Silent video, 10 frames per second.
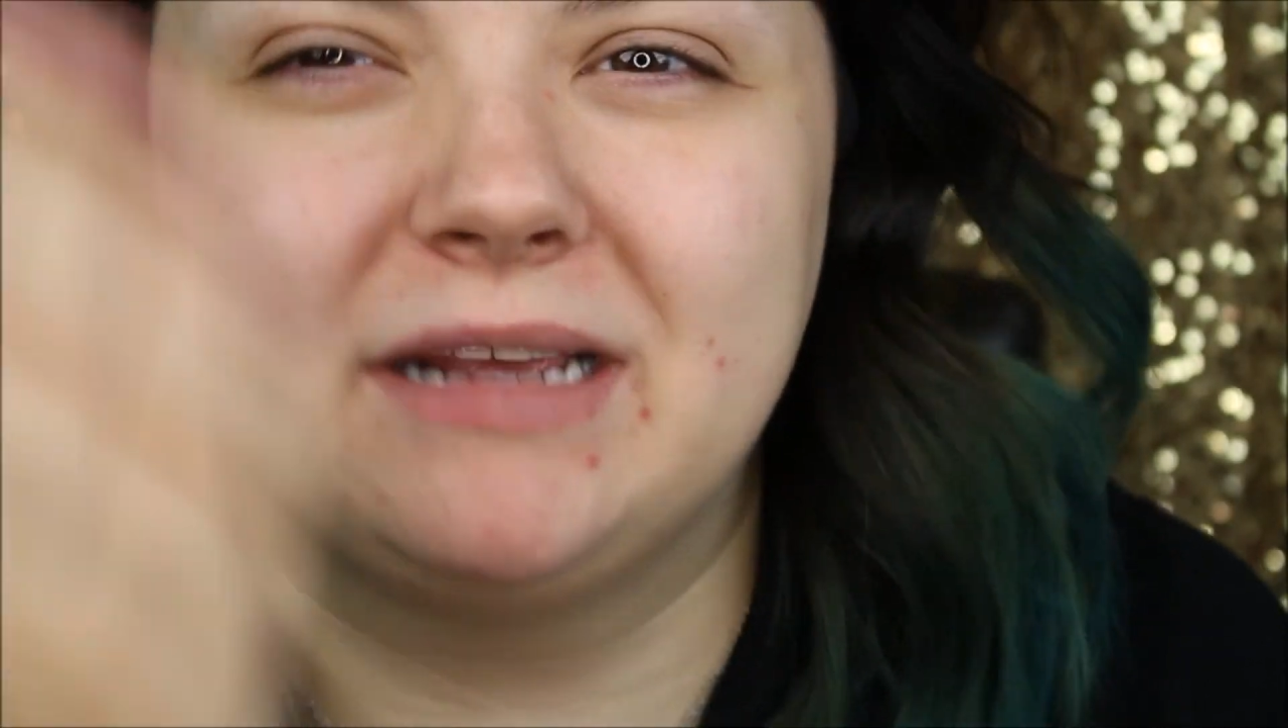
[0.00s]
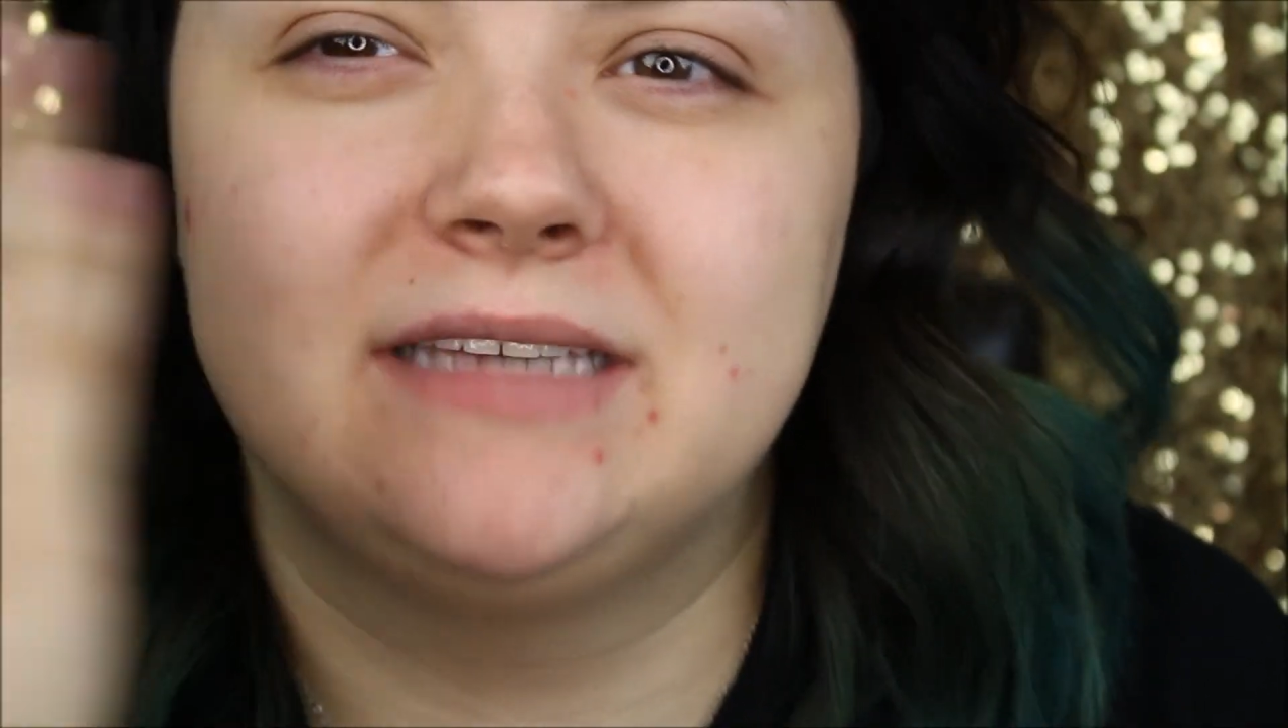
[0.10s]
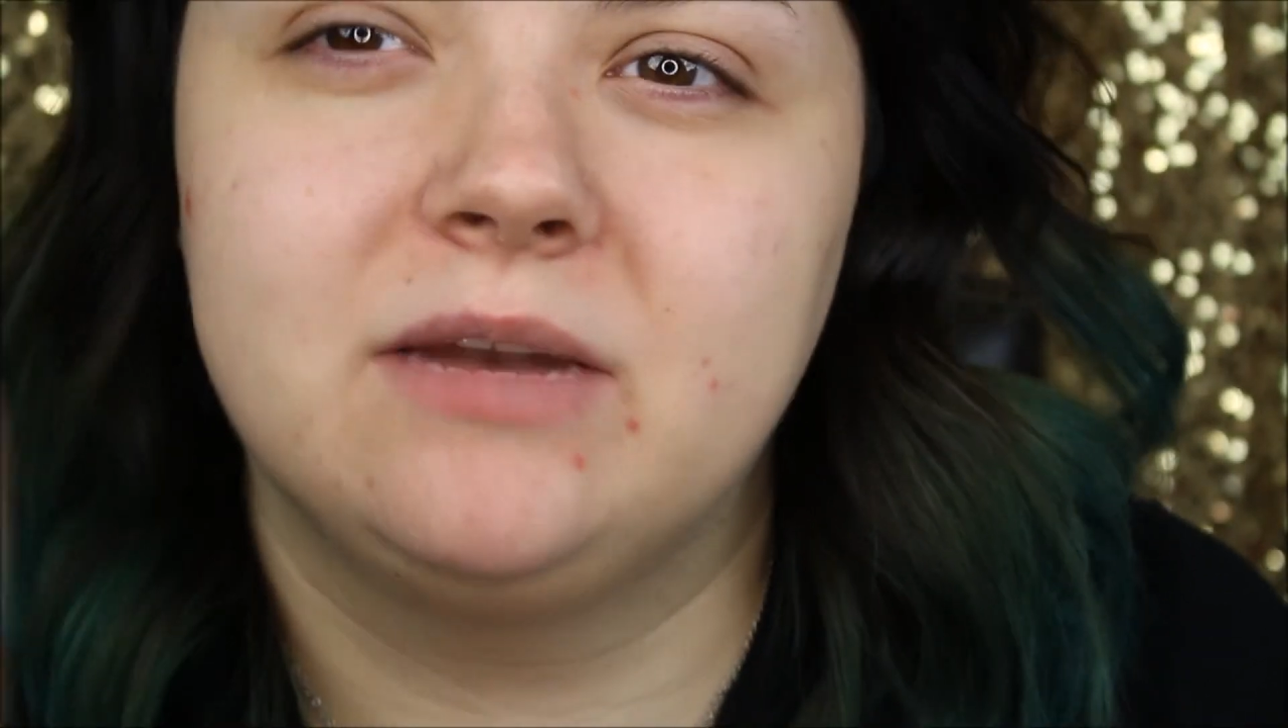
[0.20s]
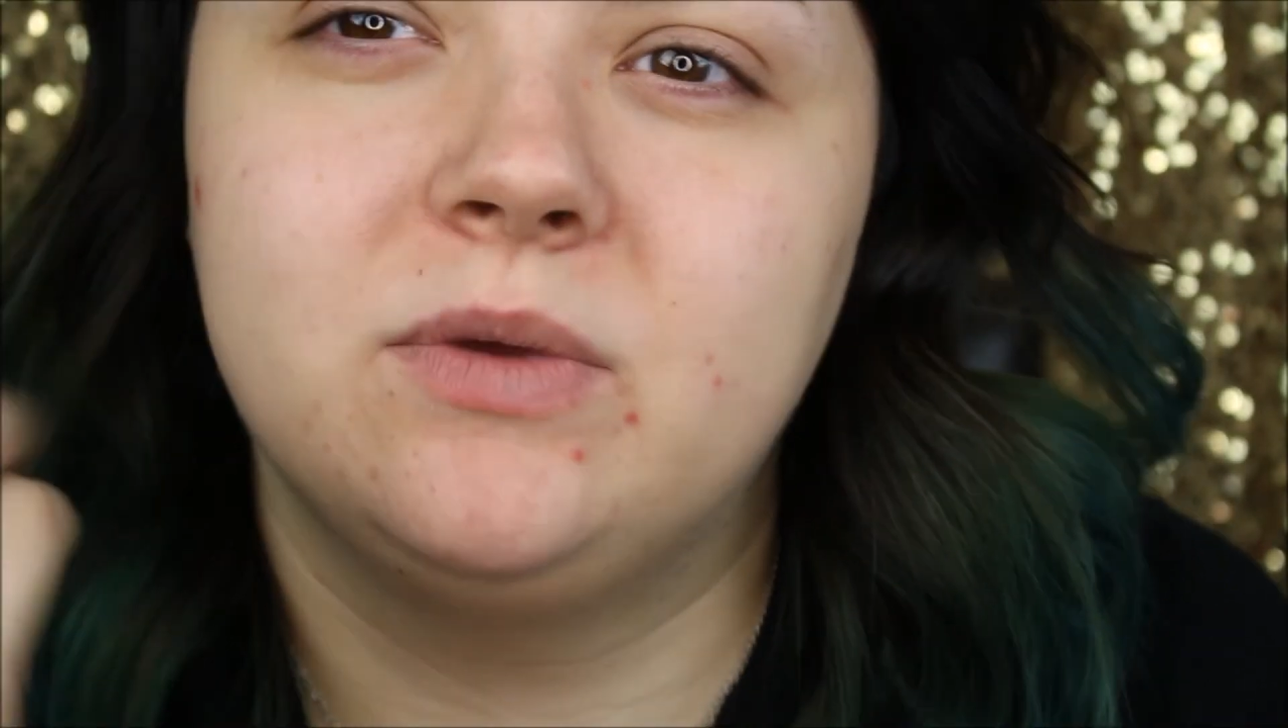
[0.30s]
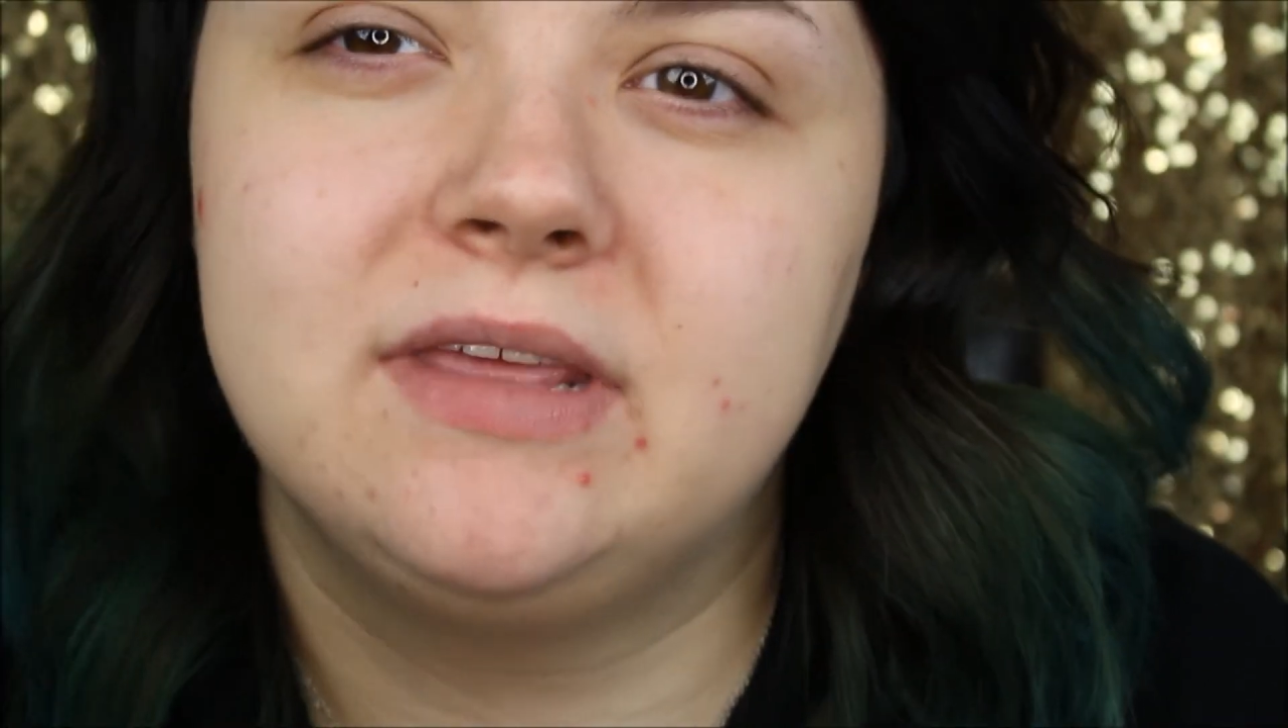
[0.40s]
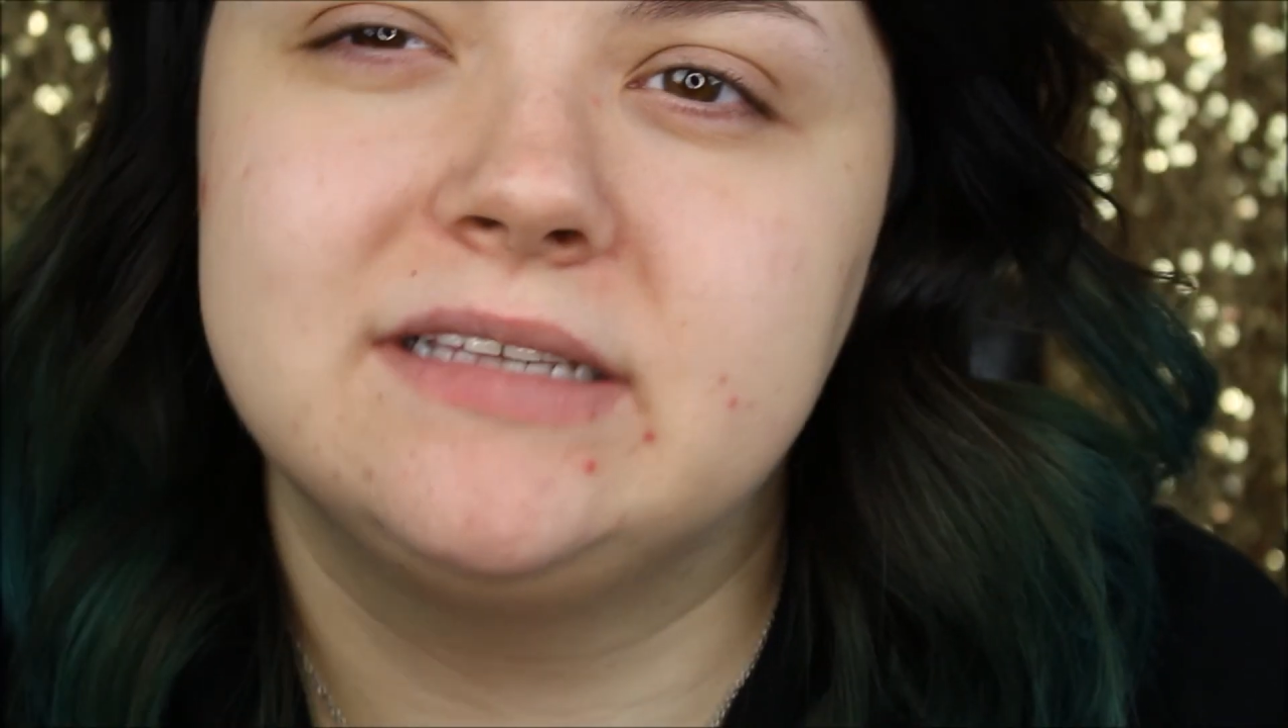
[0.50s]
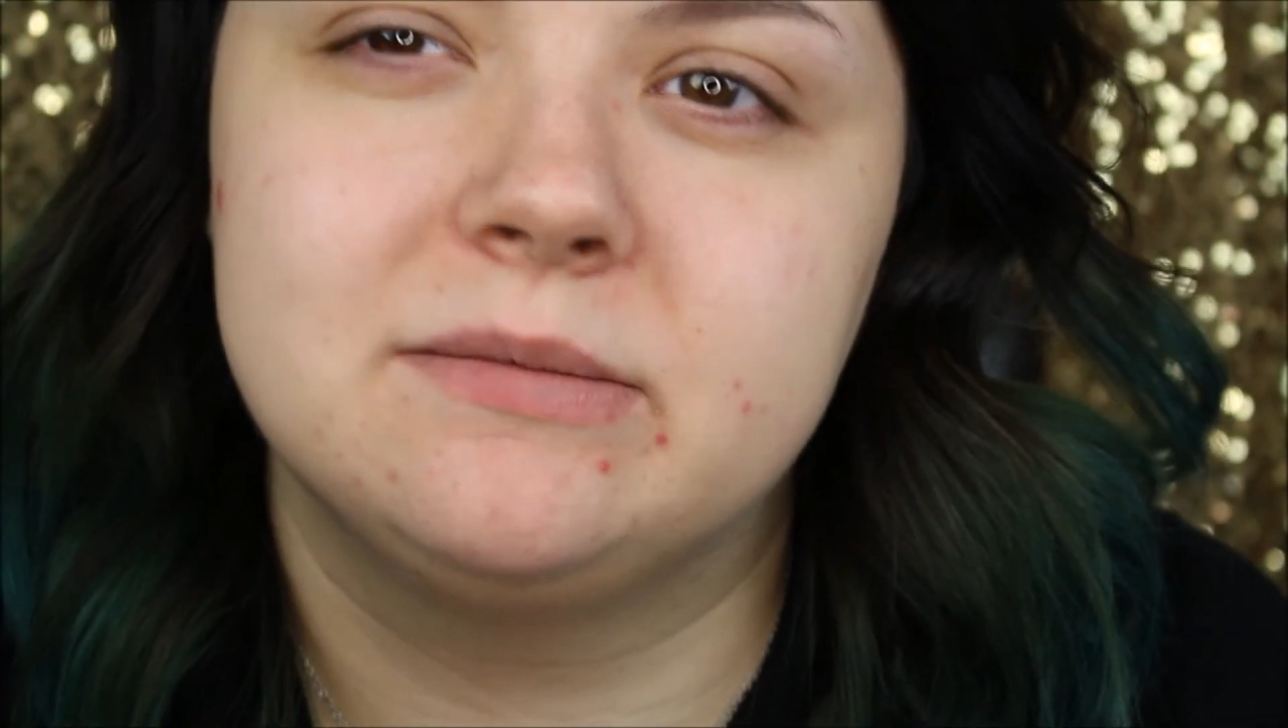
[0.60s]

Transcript: skin with it.